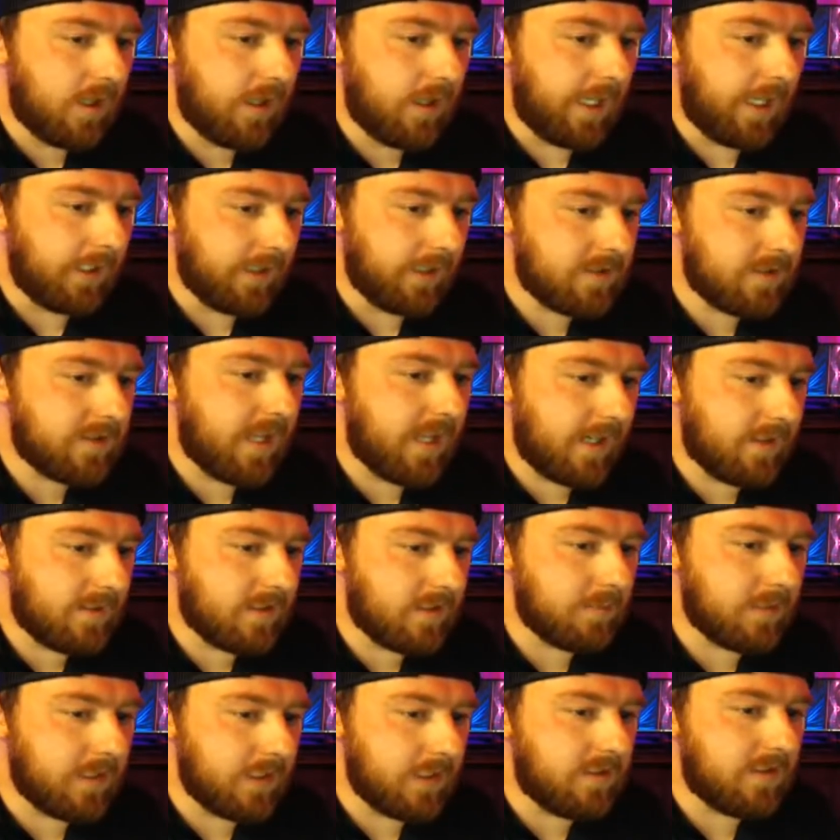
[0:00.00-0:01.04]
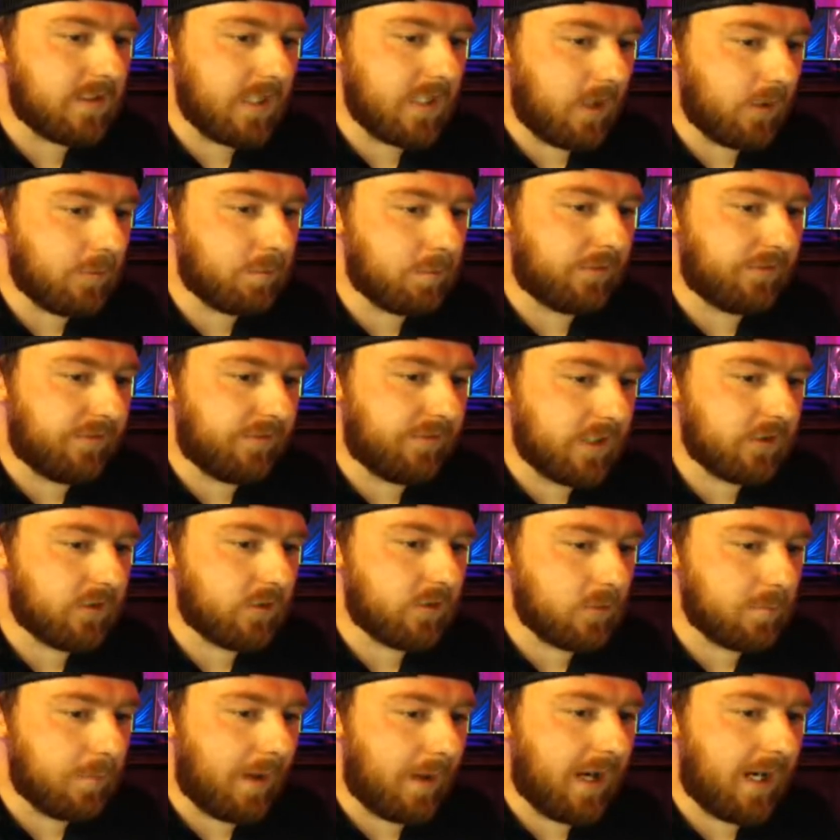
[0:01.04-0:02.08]
And let's take some of these sales
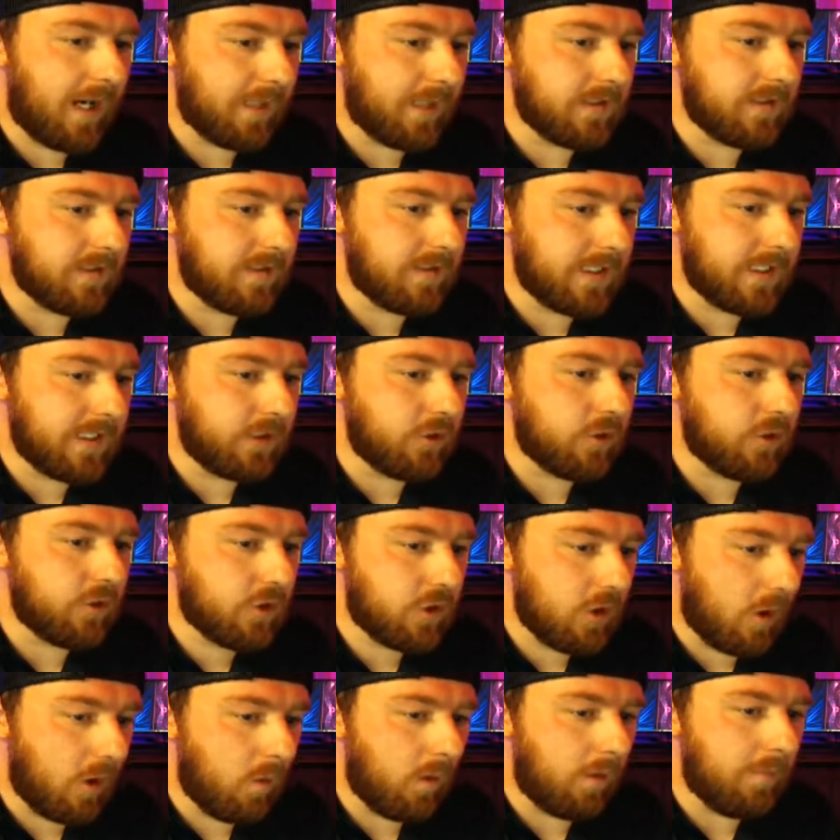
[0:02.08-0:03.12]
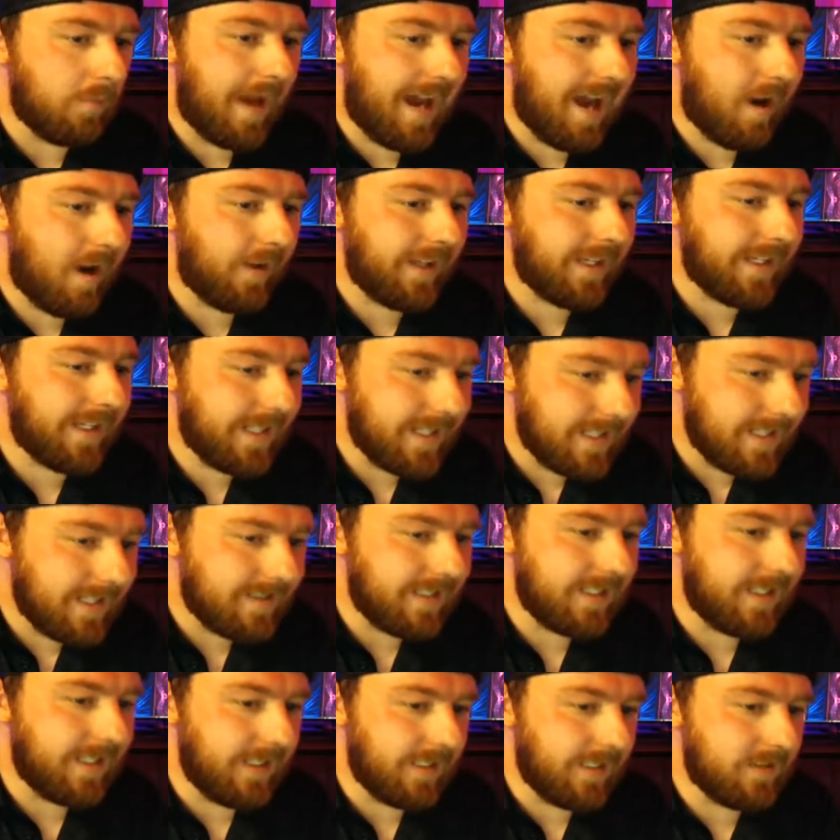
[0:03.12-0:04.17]
professionals behind the scenes and show them how
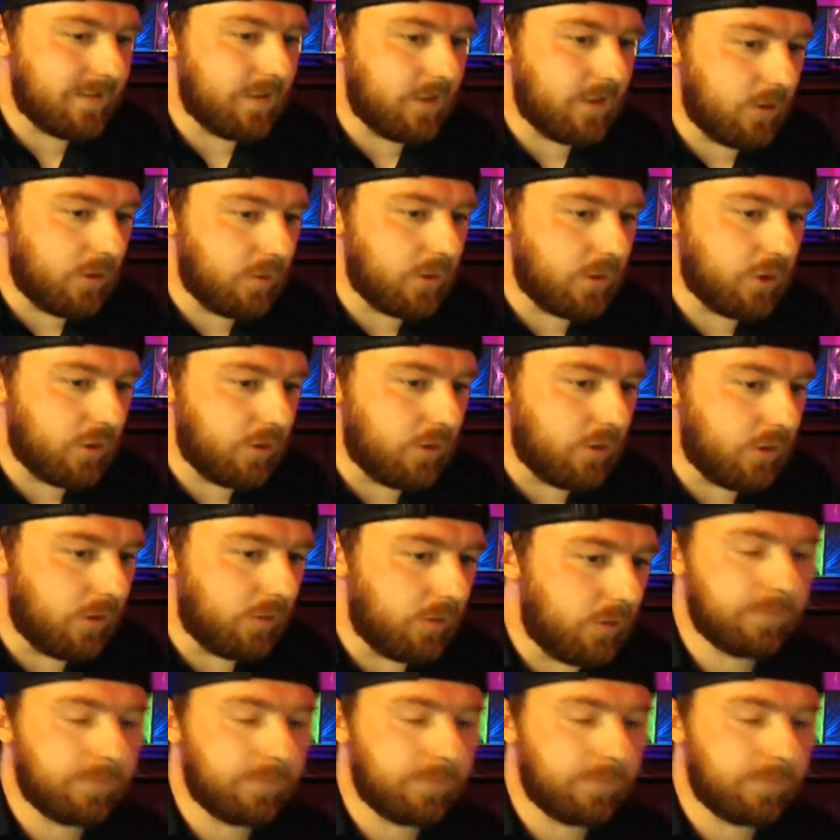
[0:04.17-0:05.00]
easy it is to do what you do.